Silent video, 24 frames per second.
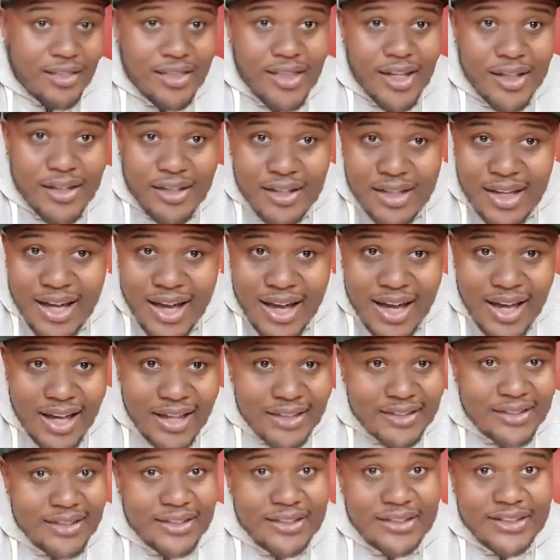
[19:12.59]
Thank you,
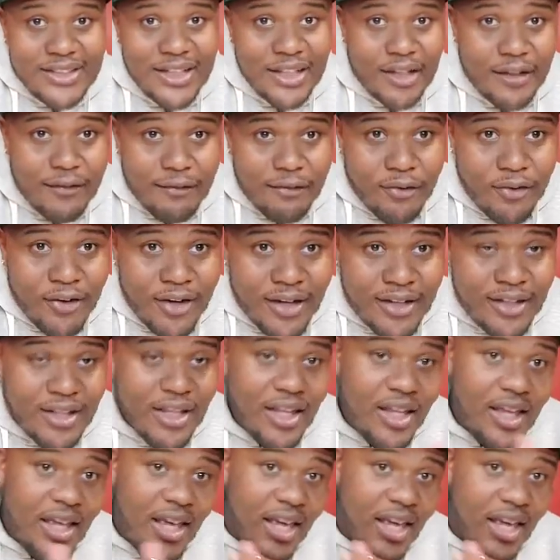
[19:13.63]
guys. Tell a friend.